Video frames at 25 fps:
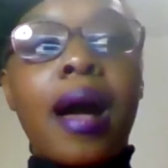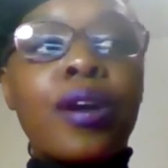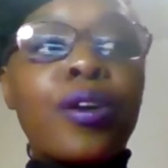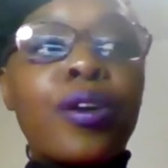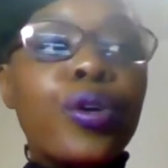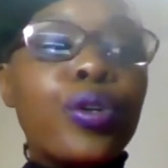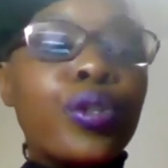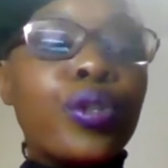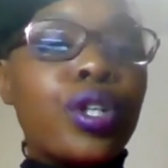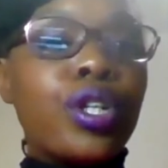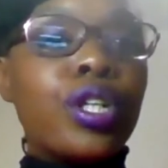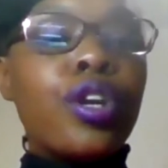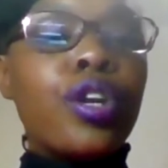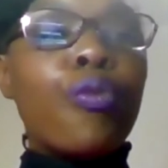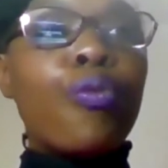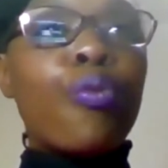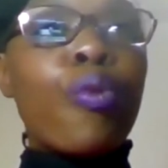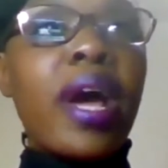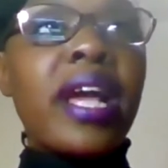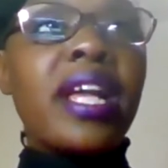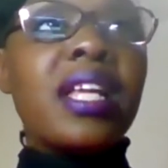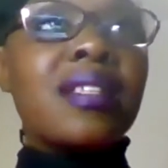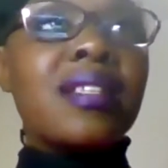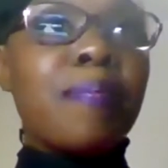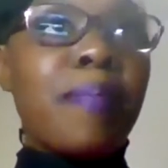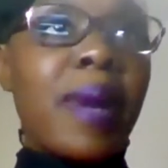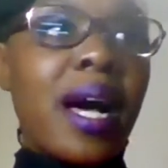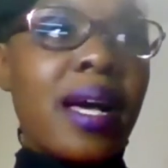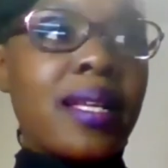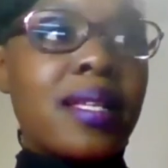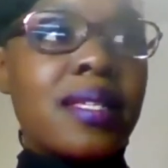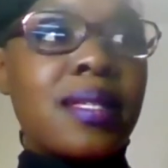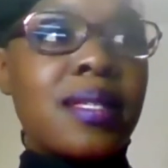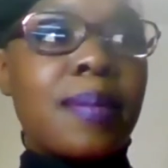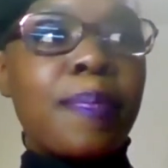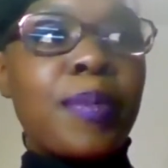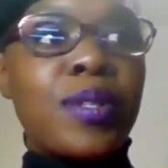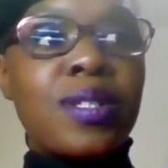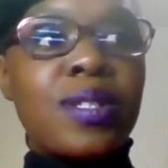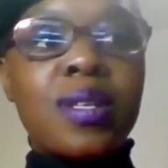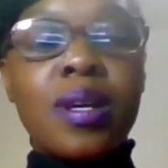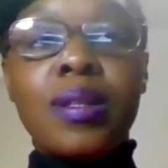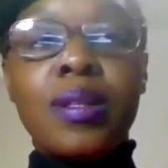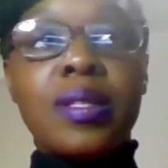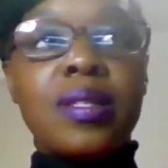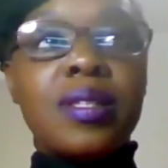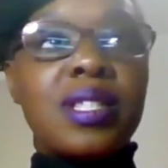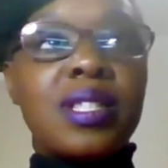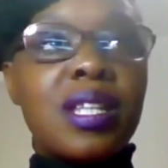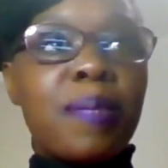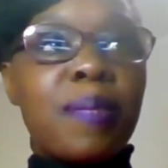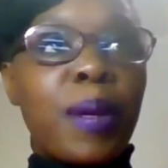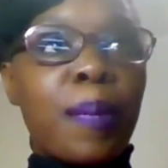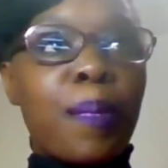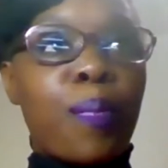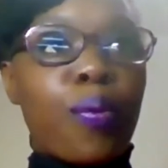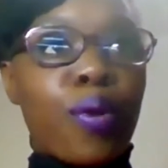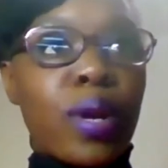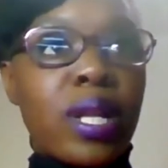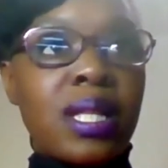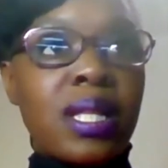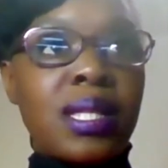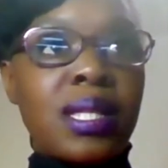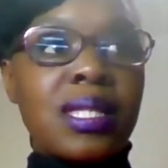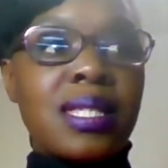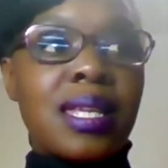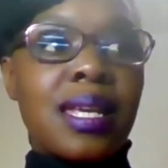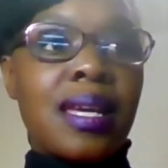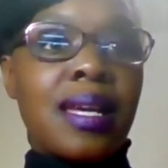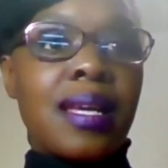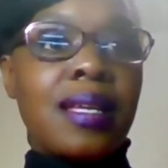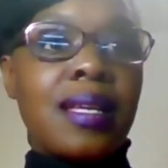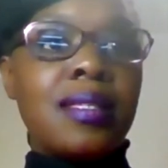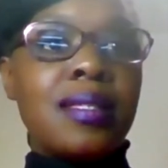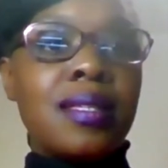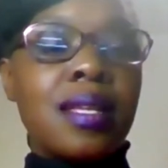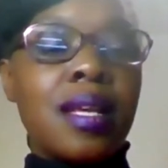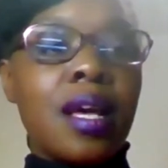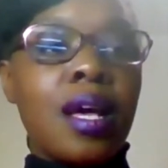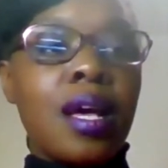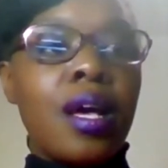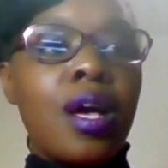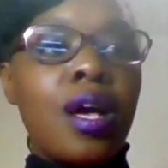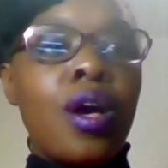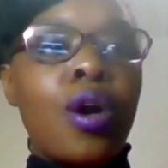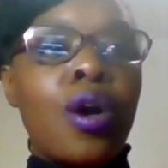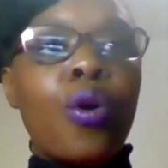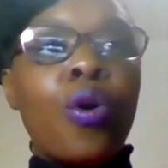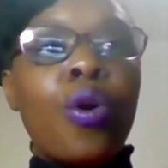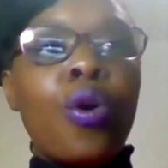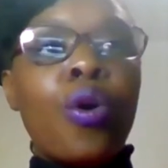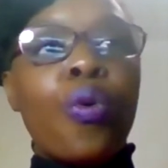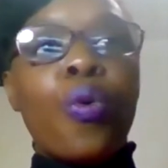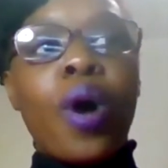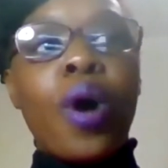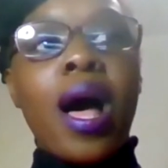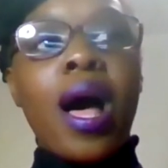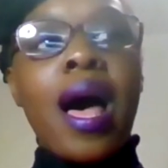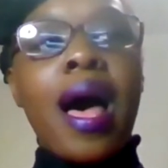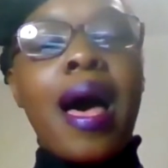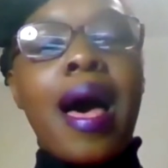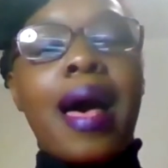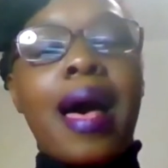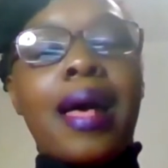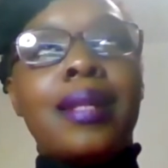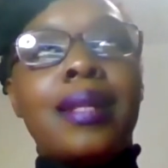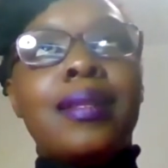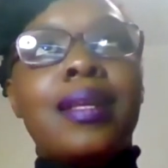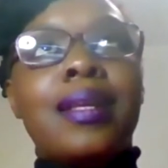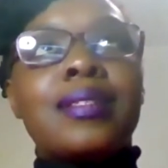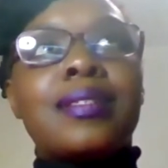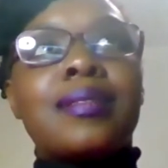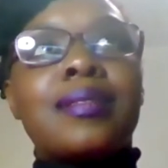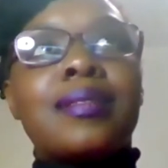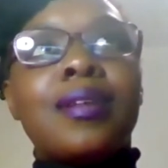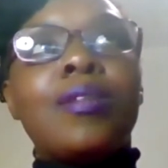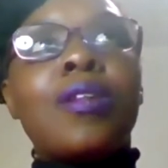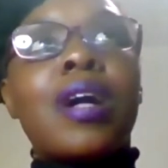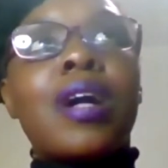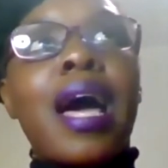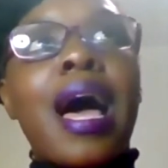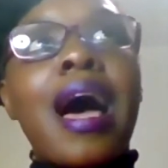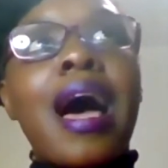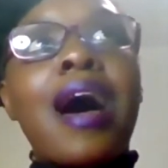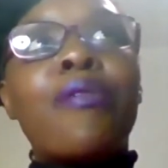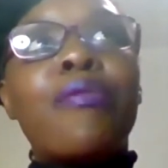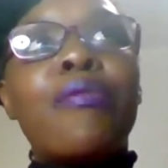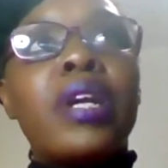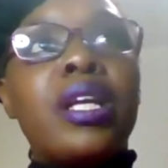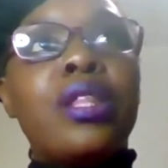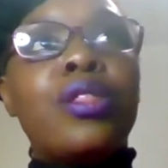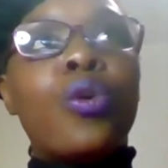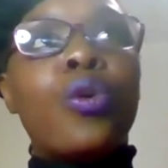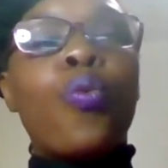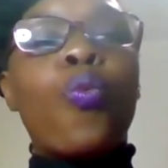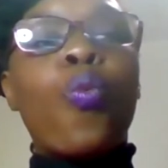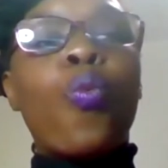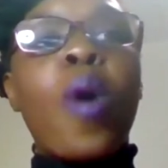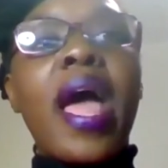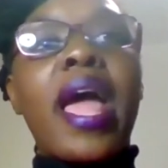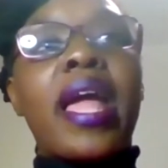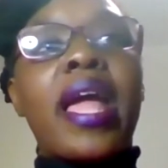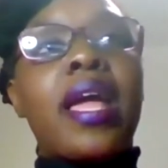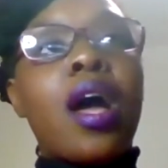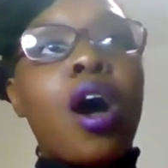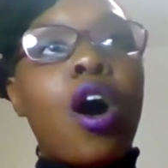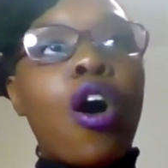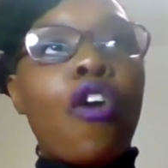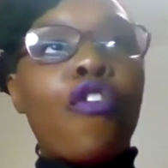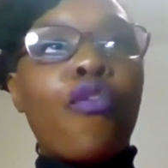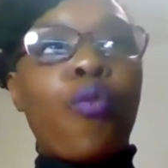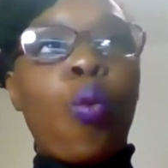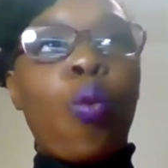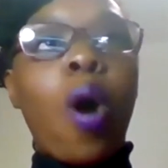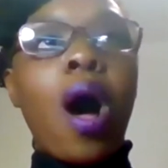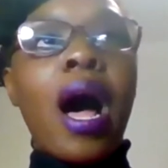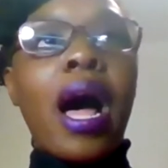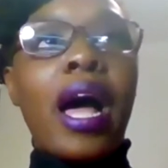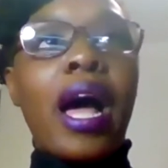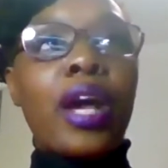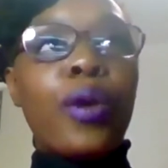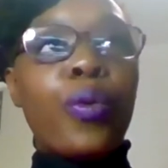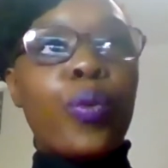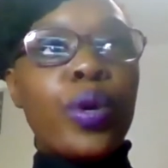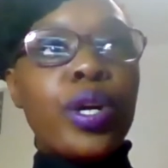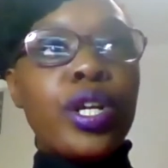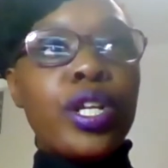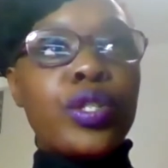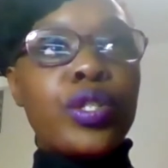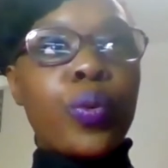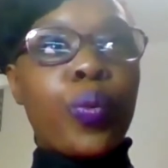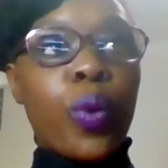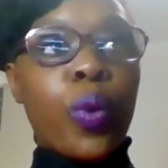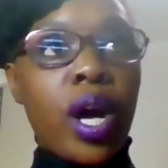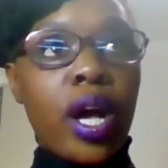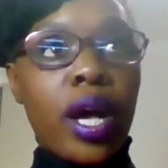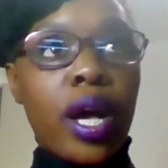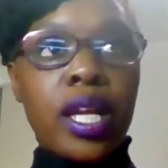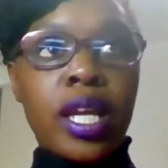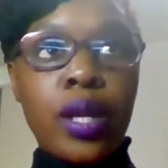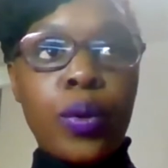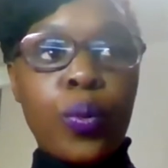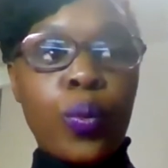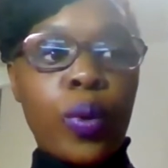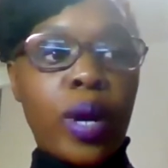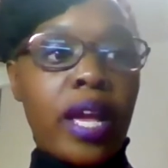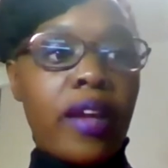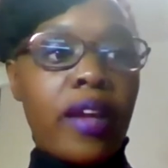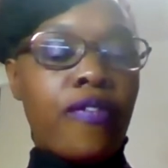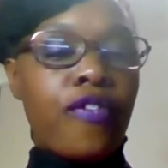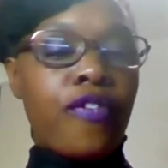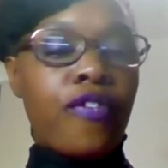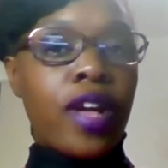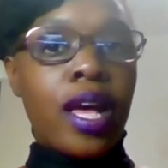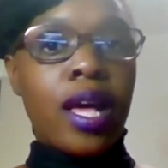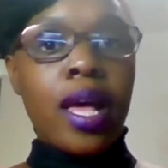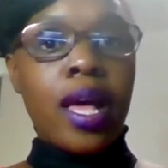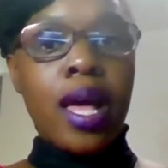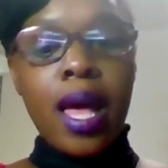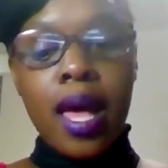I couldn't raise my sons to be princes and still carry the weight of what I was working with.